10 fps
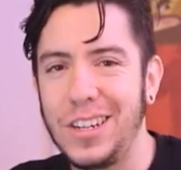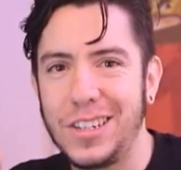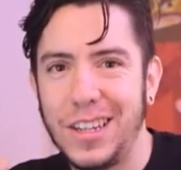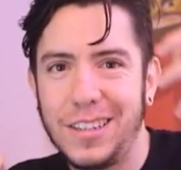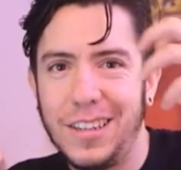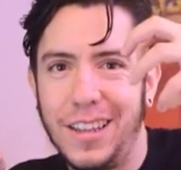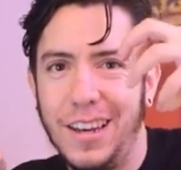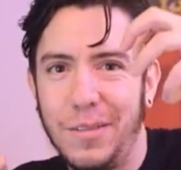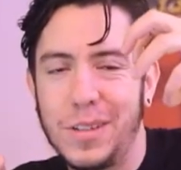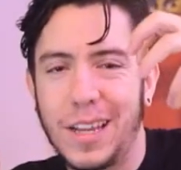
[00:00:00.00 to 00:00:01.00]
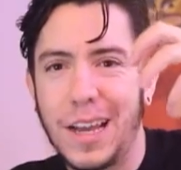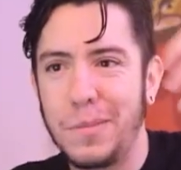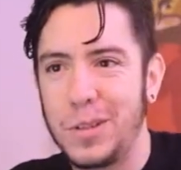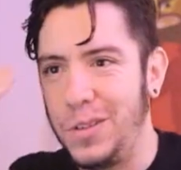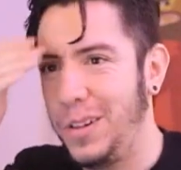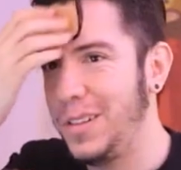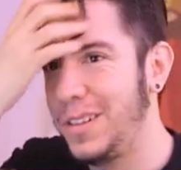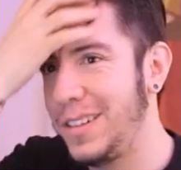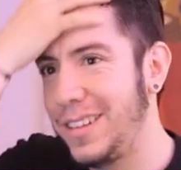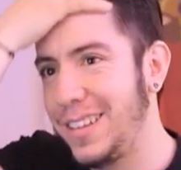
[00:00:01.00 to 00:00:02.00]
It just leaves the capsule.
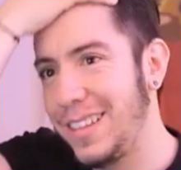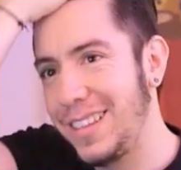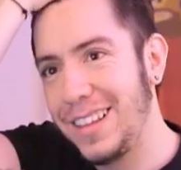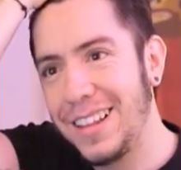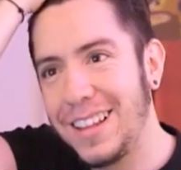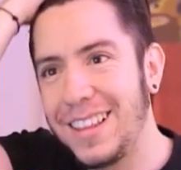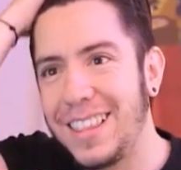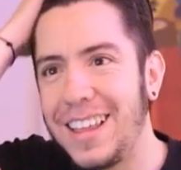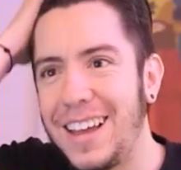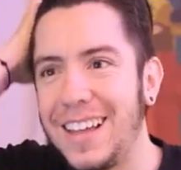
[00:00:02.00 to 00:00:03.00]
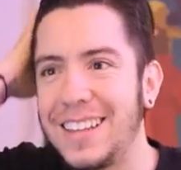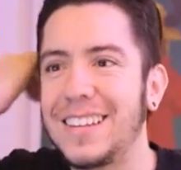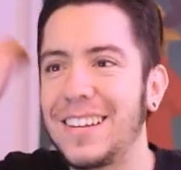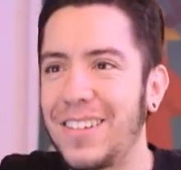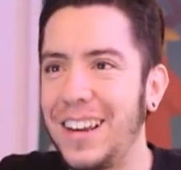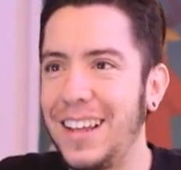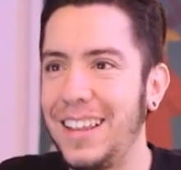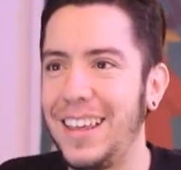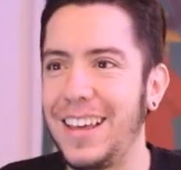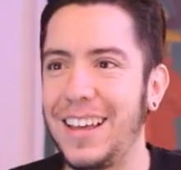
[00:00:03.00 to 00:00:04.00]
That's a great
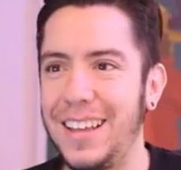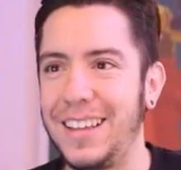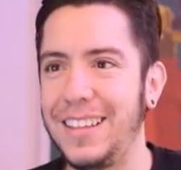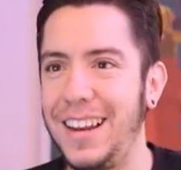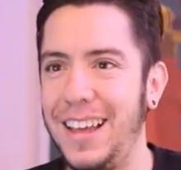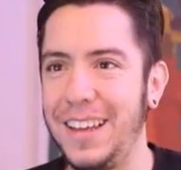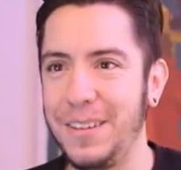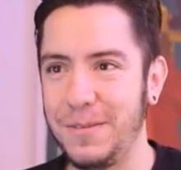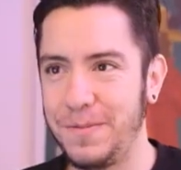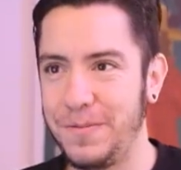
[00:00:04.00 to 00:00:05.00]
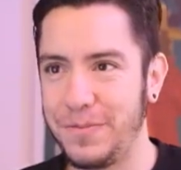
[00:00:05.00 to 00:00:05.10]
idea, Dalai.